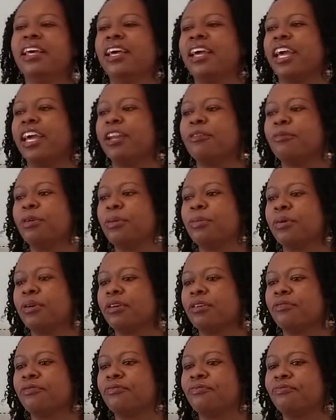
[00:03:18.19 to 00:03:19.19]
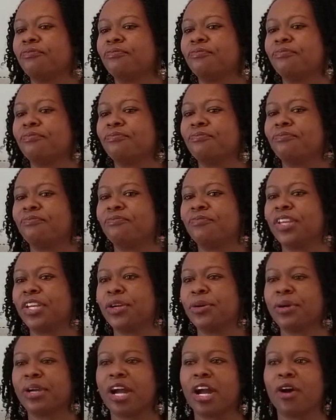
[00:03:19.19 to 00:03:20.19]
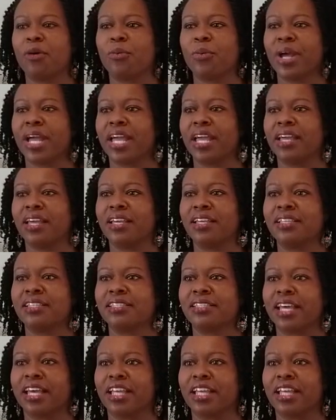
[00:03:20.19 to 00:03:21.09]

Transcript: And we were figuring our ways